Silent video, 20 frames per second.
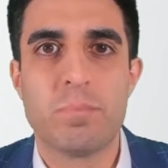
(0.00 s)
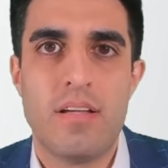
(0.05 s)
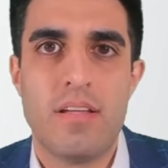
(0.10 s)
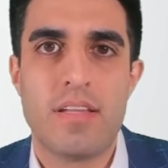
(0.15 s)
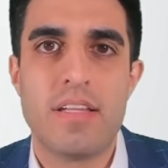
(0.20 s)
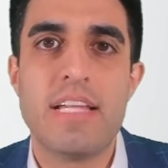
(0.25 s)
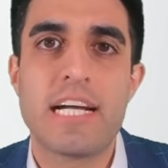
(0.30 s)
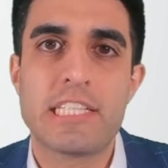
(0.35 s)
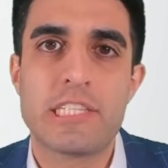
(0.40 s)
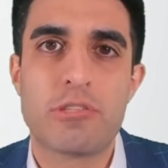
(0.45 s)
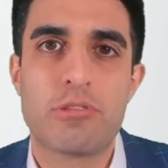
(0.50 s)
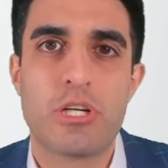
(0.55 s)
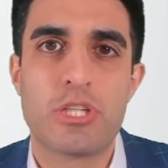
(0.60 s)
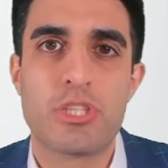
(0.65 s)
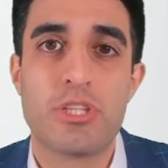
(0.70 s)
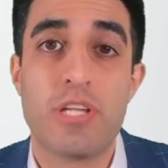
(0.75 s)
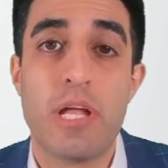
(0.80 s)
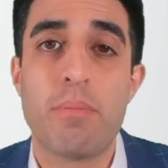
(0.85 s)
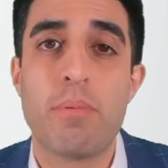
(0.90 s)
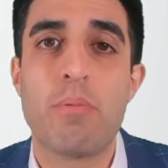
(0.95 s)
The next
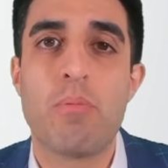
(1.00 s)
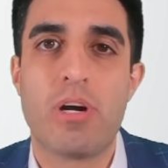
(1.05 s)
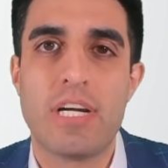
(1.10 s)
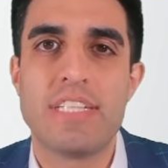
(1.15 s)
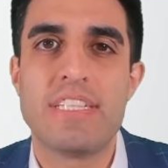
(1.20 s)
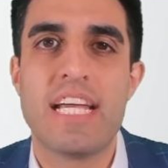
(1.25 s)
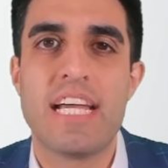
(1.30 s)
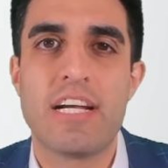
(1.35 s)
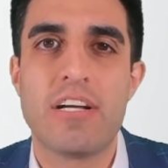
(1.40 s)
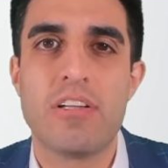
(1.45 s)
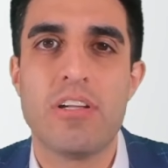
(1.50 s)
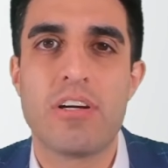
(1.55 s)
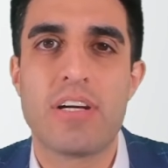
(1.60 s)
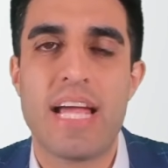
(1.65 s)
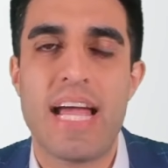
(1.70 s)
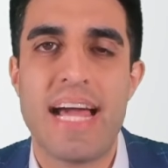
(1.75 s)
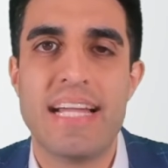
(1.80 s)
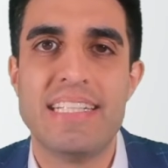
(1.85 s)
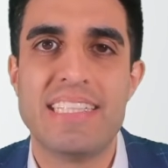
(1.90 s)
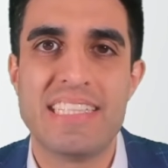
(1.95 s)
structure that we want to take a look
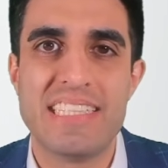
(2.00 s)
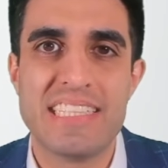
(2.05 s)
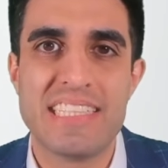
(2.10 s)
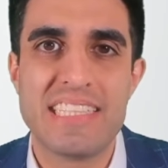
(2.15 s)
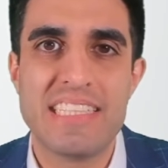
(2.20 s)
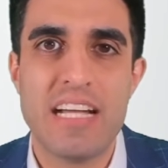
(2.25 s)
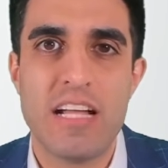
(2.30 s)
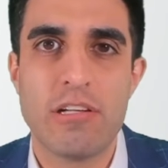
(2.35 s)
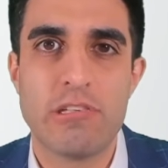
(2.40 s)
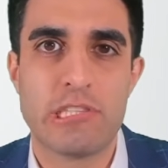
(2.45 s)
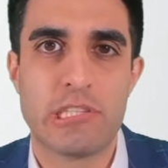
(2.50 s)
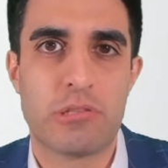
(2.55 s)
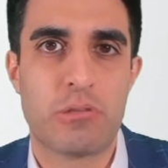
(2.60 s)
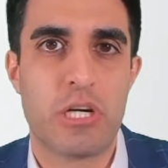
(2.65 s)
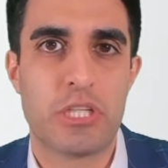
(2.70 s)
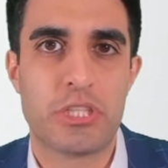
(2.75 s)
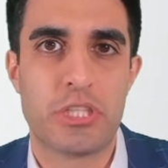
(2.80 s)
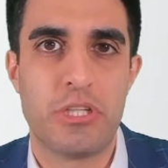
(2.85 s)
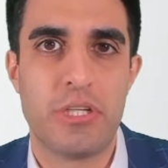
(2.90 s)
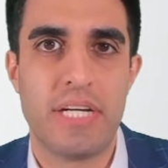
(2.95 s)
at is this yellow
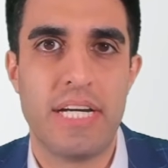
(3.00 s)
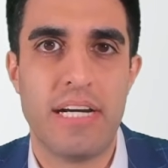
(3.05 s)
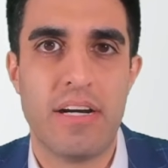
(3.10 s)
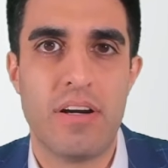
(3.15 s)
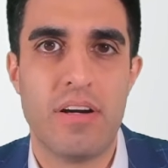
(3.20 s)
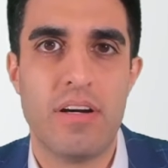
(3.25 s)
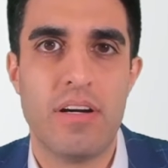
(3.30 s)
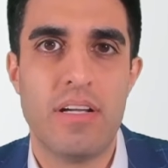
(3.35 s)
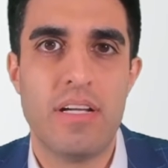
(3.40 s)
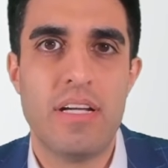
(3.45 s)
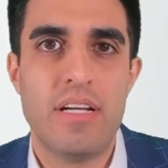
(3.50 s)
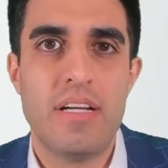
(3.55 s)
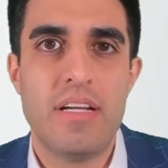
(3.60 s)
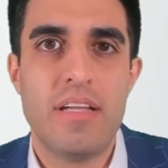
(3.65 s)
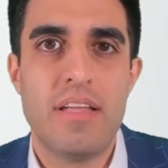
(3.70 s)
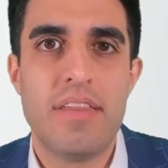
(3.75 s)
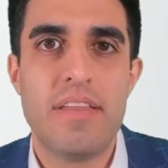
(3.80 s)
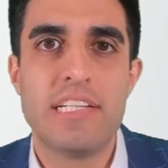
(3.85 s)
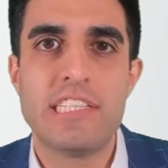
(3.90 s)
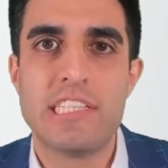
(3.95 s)
structure here.
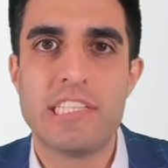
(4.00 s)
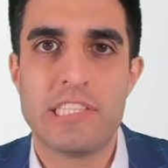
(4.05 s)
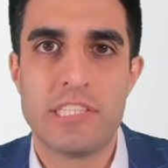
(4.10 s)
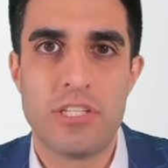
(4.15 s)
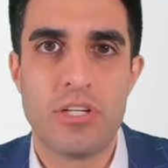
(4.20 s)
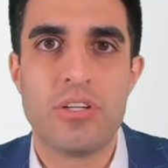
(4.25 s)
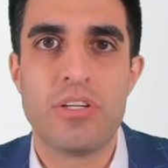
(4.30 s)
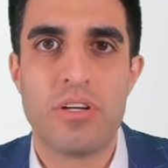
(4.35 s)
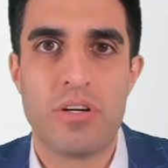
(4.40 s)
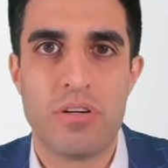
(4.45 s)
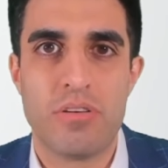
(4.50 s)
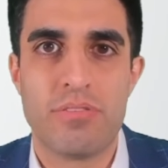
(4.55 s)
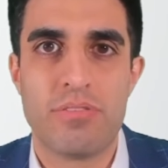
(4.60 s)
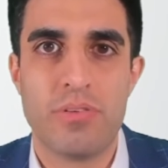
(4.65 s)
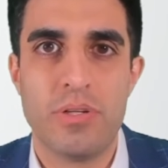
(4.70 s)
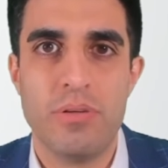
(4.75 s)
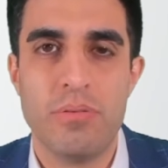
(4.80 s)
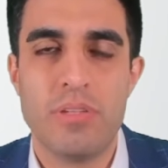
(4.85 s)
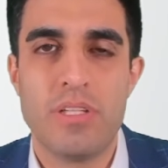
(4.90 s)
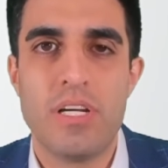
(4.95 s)
This is your nerve
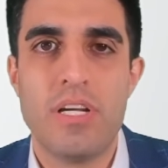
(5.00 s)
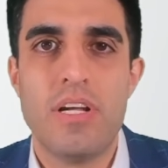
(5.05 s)
root.